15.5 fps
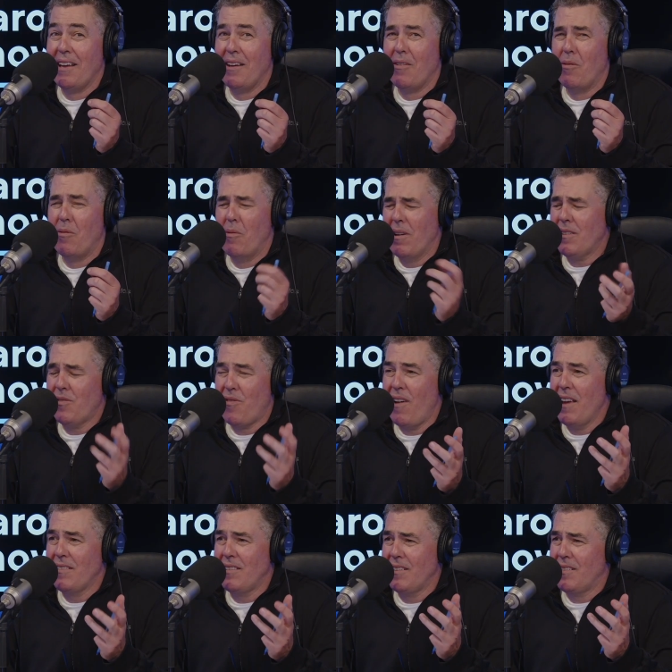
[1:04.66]
what's
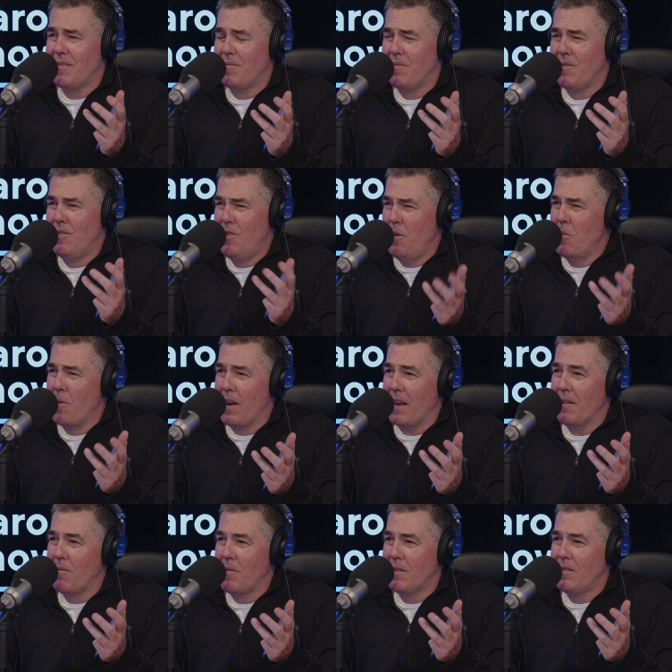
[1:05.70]
Francis doing?
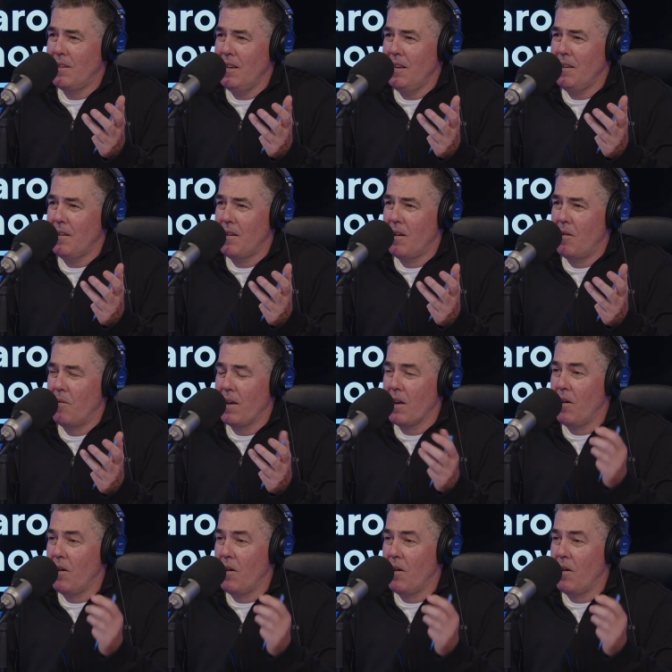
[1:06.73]
What's he going on